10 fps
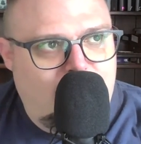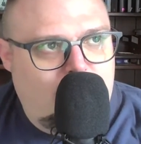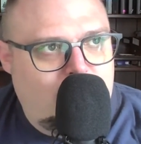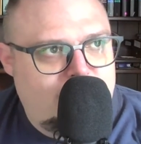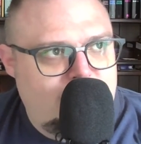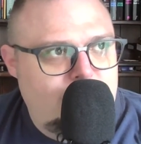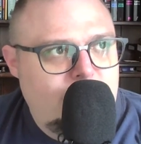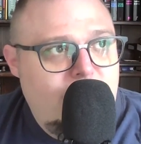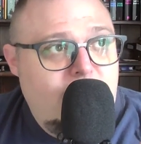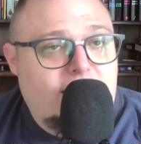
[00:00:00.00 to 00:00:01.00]
or to
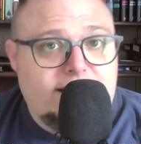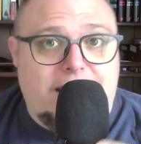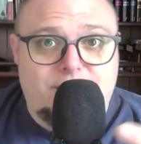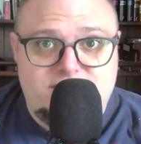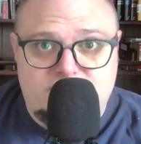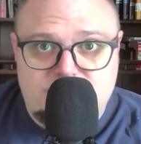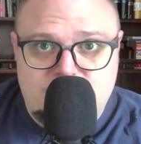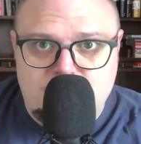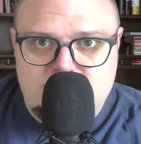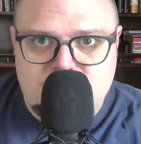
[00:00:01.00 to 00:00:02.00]
allow us to
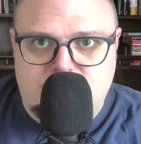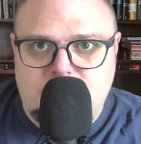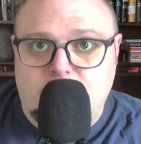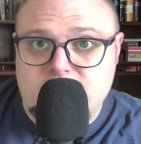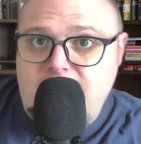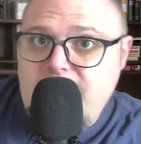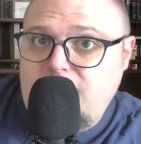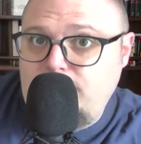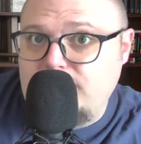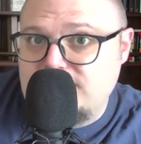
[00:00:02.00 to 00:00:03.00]
do something, or to
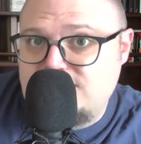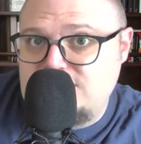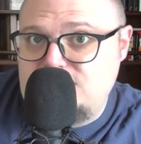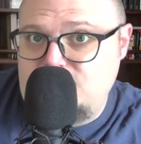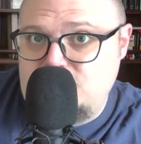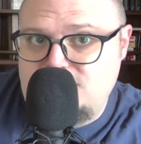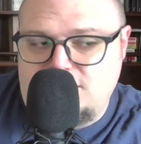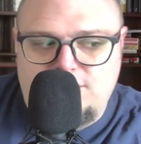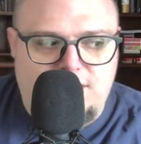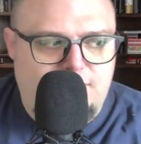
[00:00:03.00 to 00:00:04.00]
help us to do
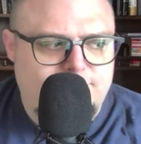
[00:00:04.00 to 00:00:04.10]
something.